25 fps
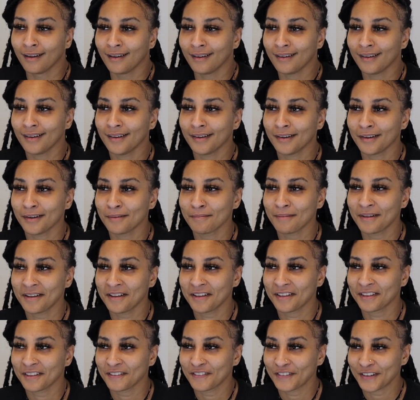
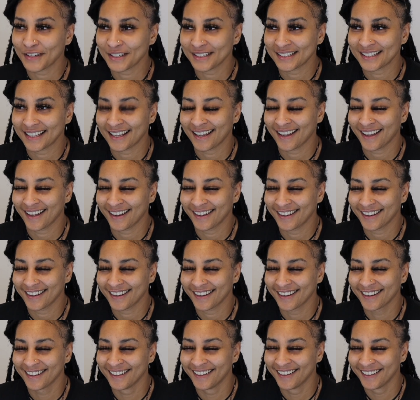The first thing I
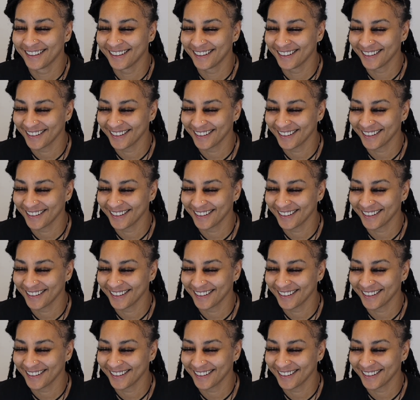did.